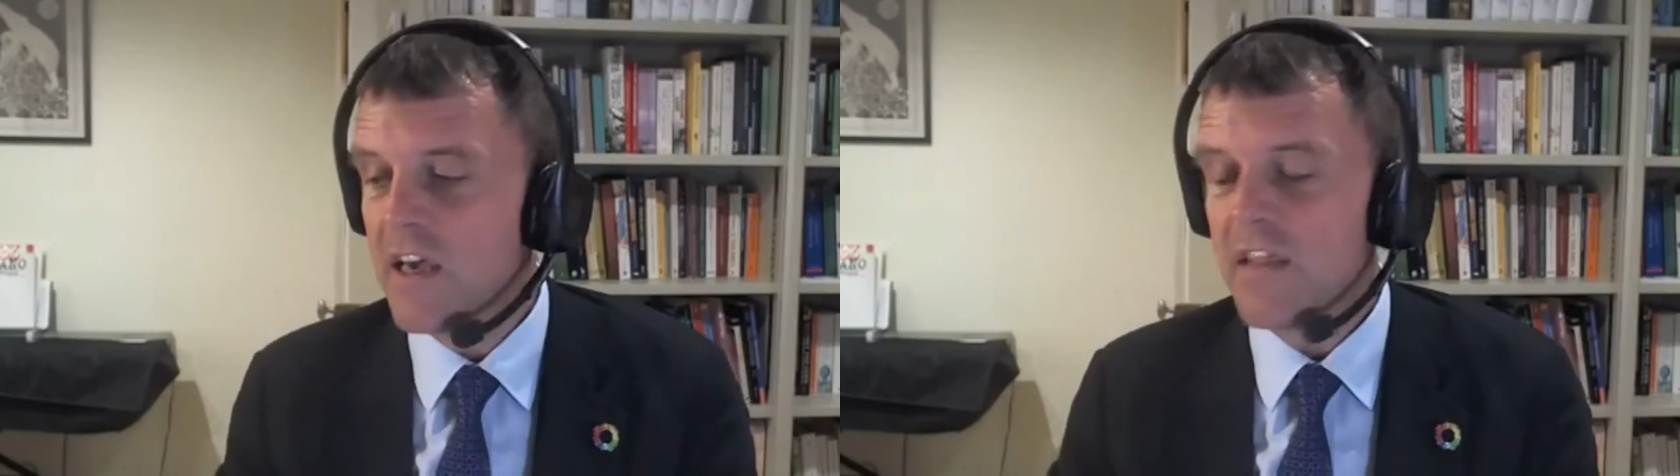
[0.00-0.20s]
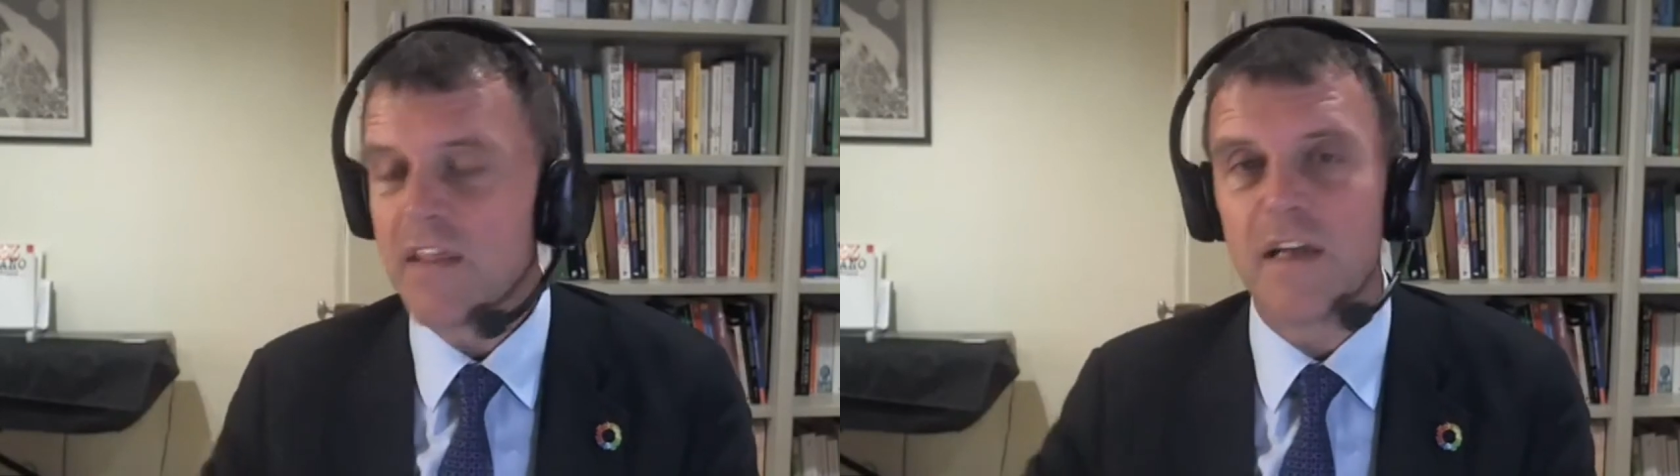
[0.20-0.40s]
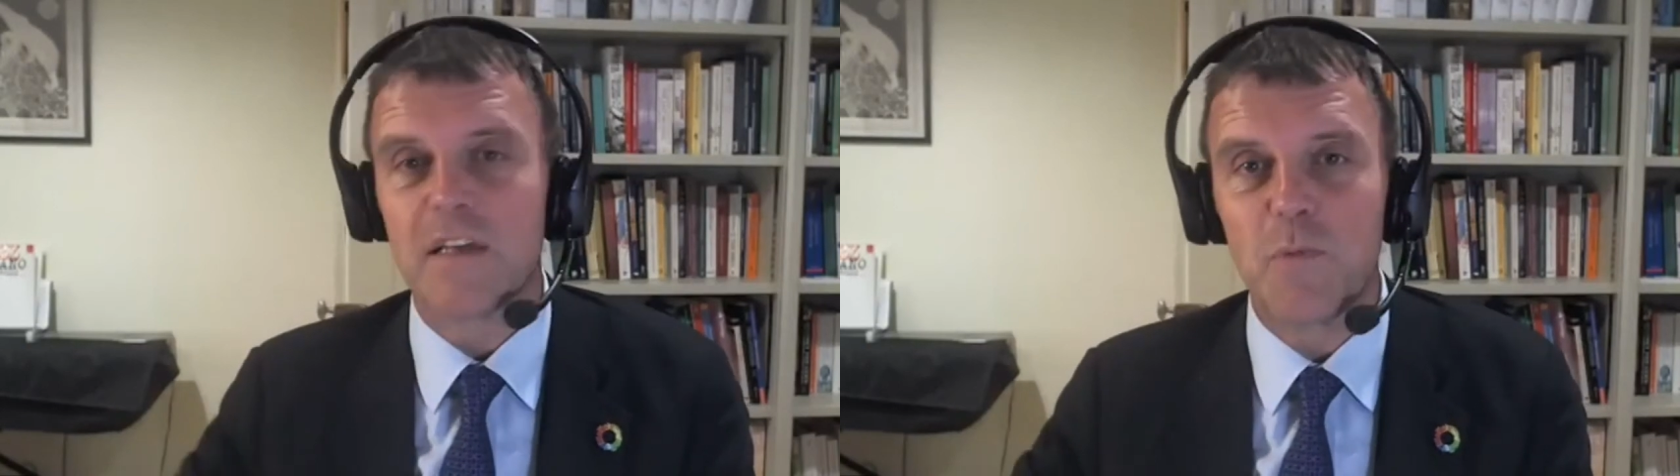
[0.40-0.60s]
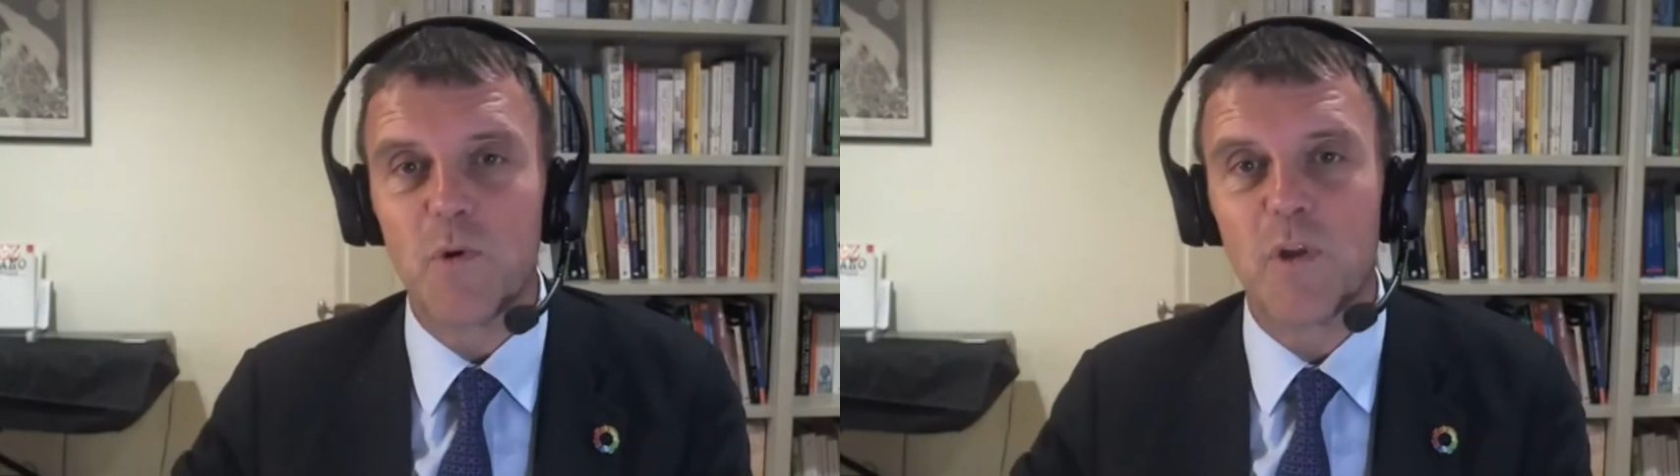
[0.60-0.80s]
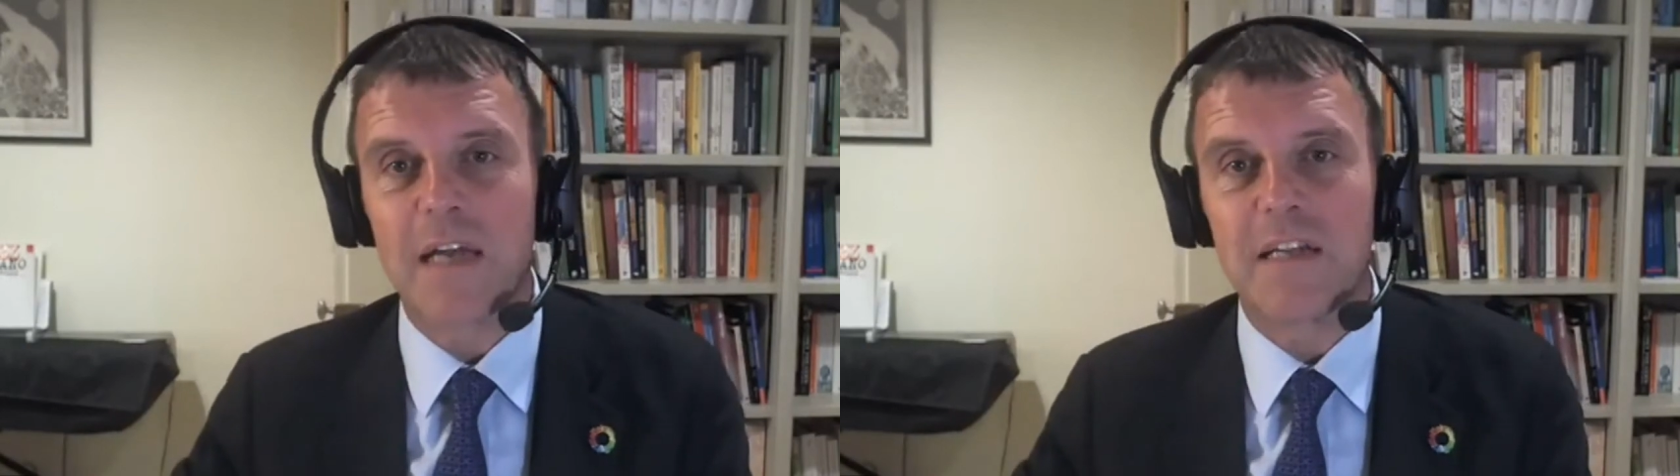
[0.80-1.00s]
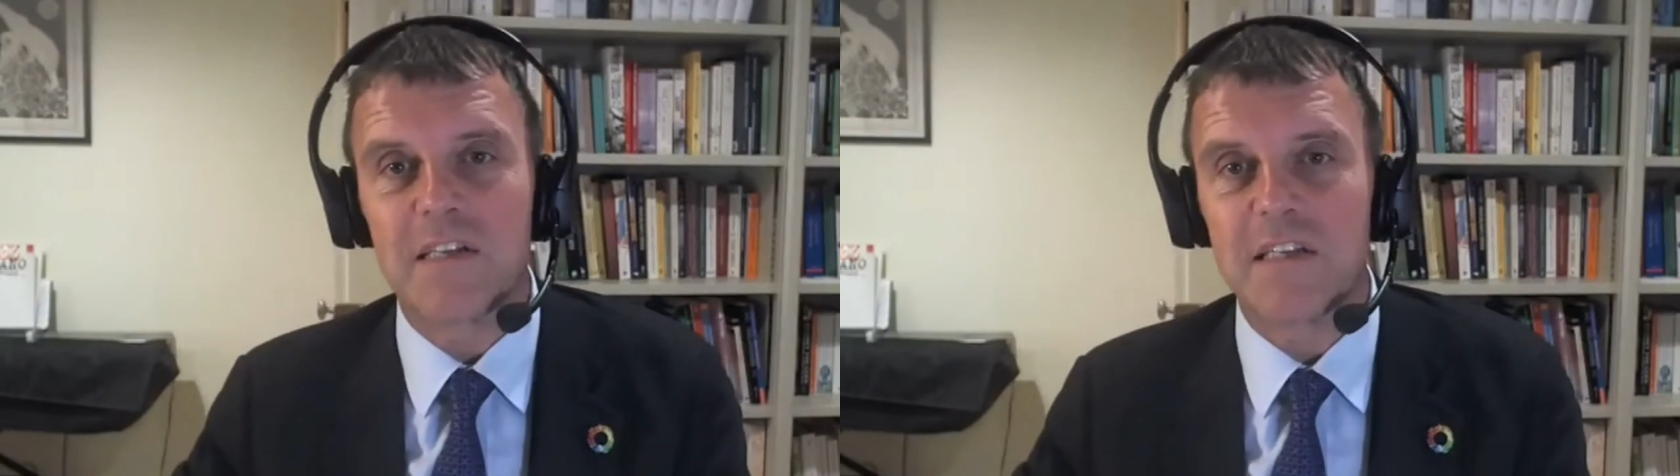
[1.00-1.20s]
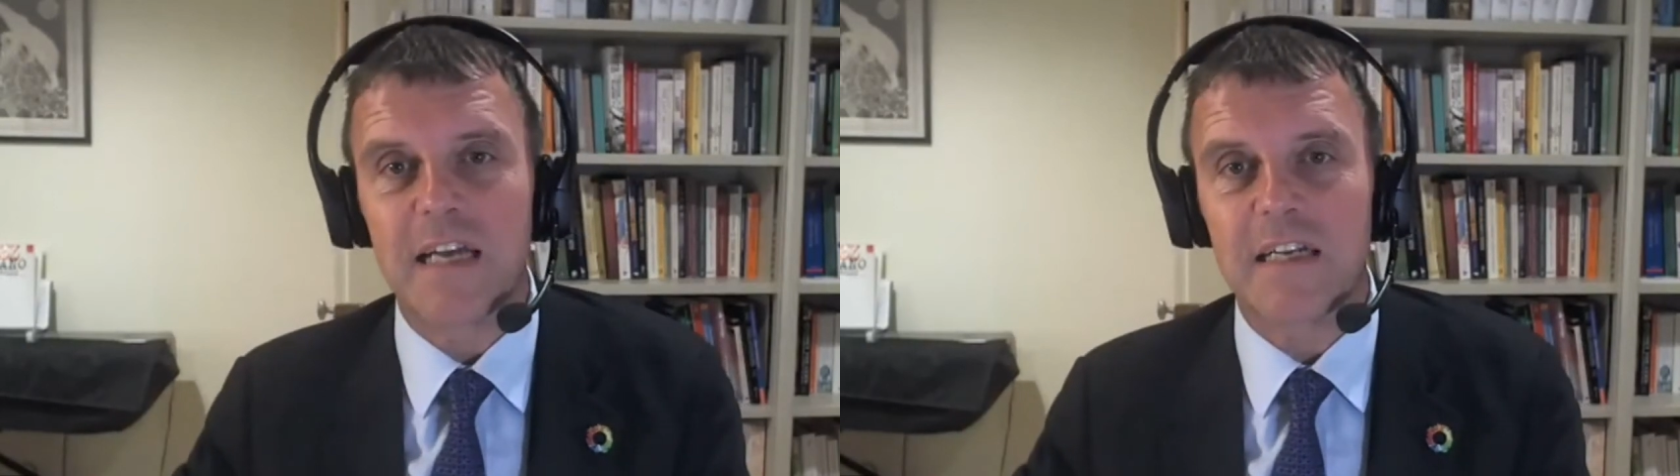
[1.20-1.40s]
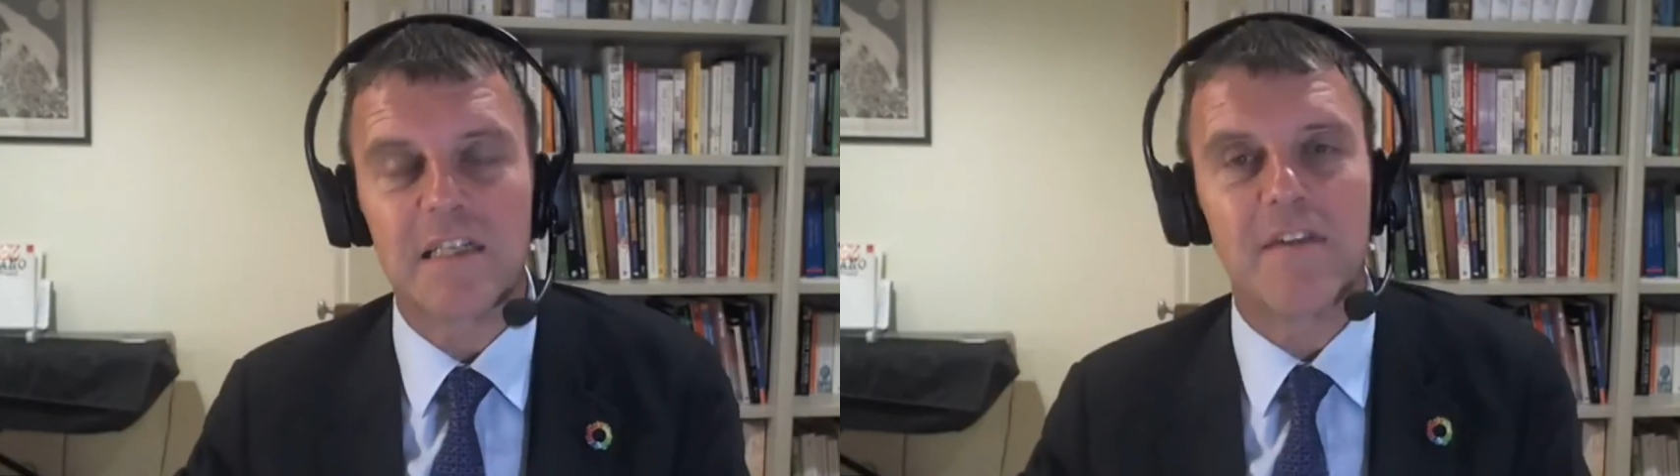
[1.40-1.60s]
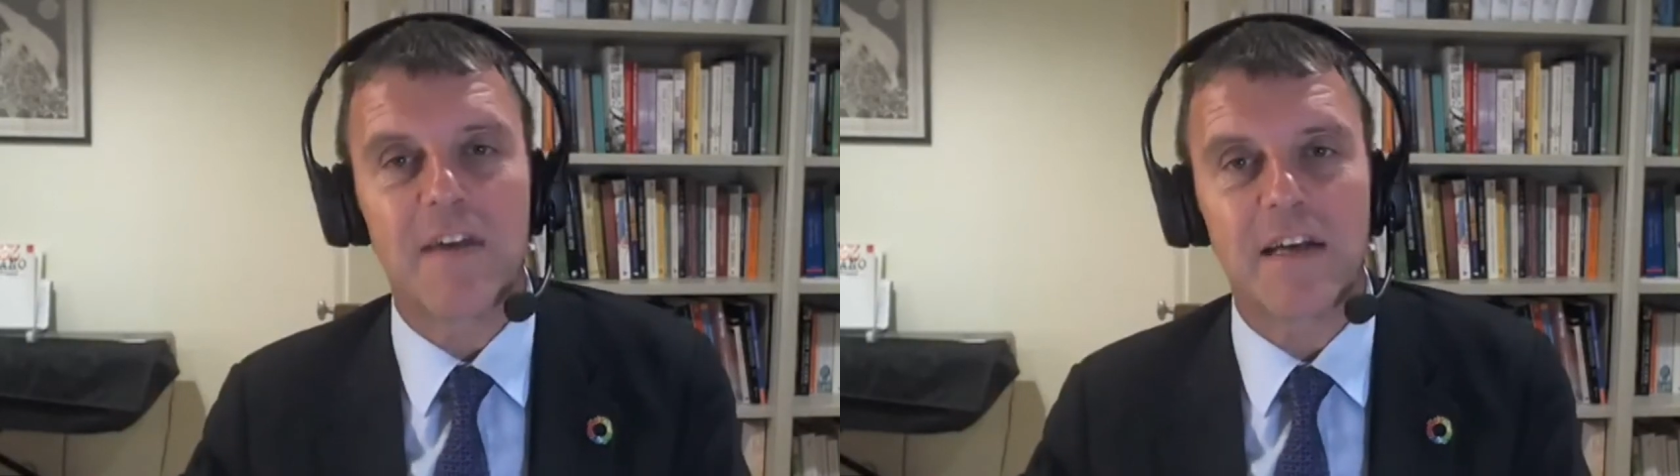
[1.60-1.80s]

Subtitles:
then a small island state doesn't have